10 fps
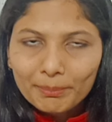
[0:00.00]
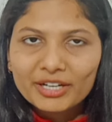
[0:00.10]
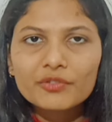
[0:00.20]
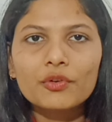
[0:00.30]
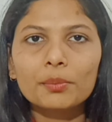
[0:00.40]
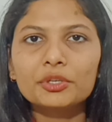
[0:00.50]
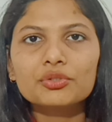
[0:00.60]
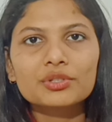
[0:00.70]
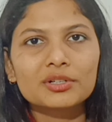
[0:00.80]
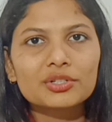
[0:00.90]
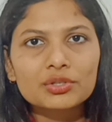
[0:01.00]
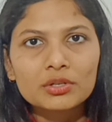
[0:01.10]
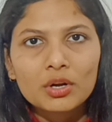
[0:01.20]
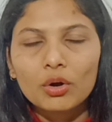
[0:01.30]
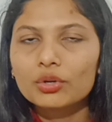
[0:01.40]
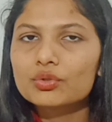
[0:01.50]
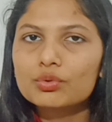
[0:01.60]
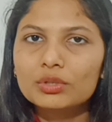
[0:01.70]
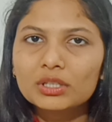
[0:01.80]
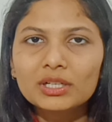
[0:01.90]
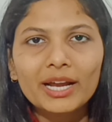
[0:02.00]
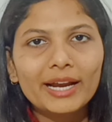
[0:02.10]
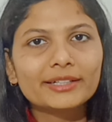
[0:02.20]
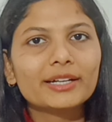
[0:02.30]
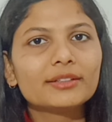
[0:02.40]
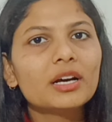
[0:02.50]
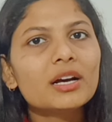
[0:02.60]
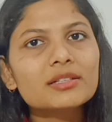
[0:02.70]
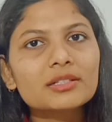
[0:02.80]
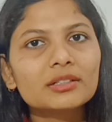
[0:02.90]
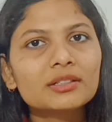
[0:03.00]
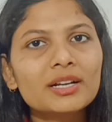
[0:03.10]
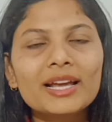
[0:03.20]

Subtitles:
better for me to search on Google and get the answer.